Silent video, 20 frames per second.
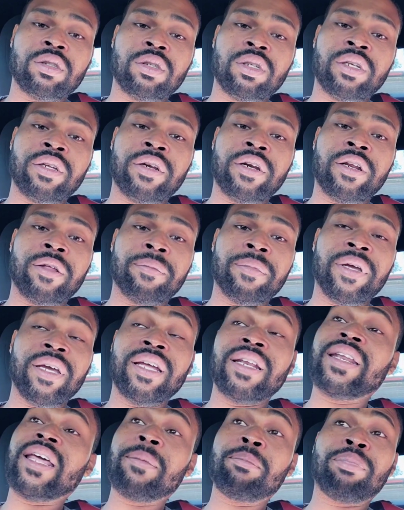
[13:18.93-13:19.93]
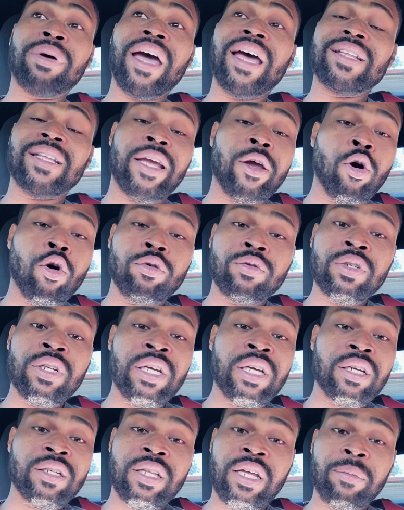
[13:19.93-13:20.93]
You know what I mean? they passed. They OD.
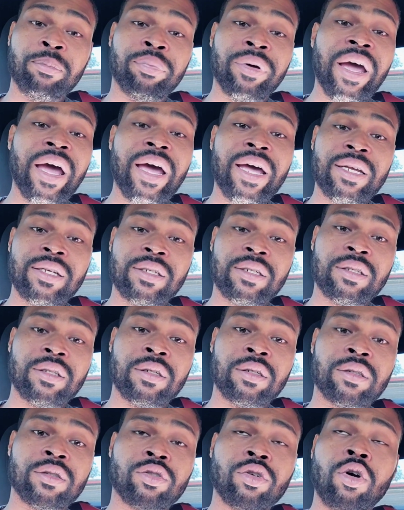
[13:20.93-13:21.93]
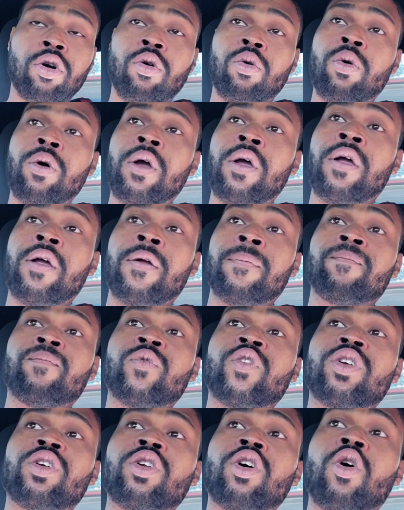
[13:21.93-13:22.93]
They passed. So,
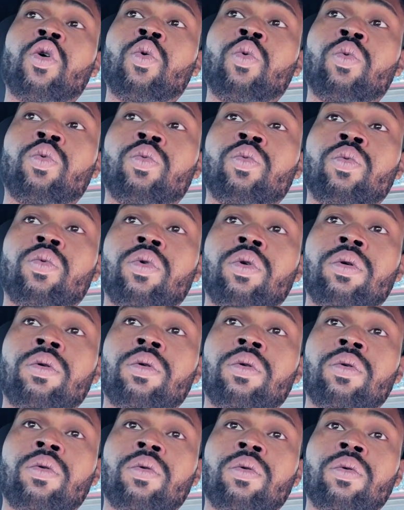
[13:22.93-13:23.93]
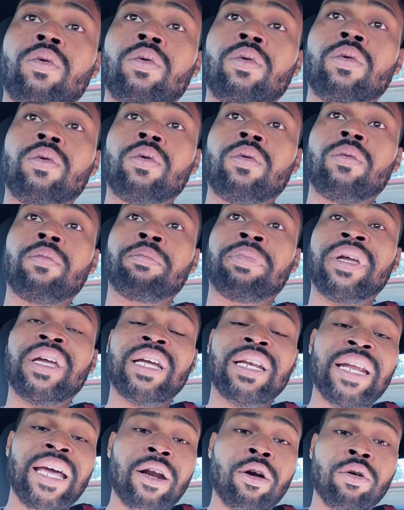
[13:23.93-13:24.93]
you know,
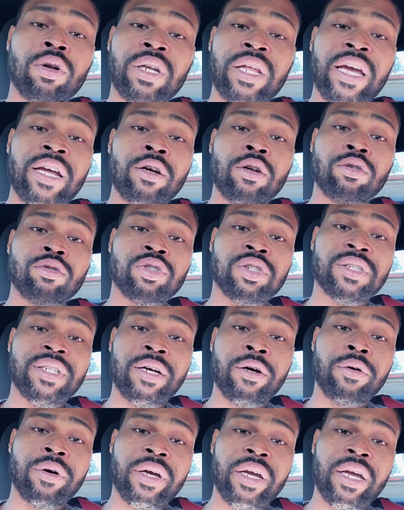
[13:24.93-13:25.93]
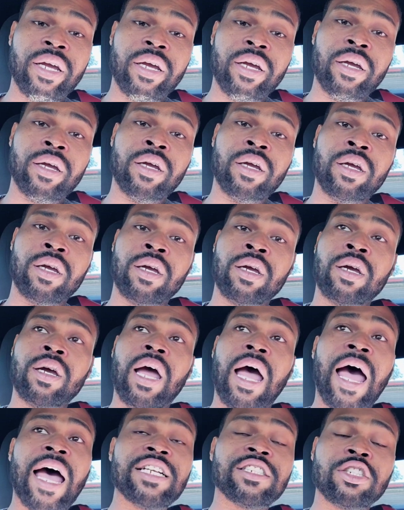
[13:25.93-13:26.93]
being that Orlando's still here,
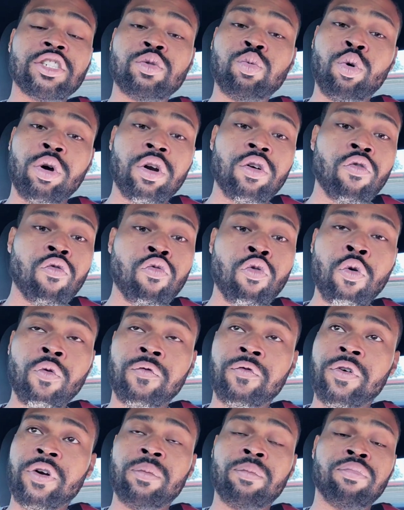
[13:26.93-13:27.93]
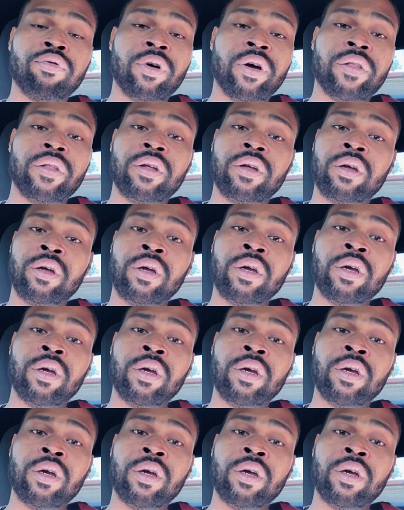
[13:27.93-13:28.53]
I just want to root for the brother.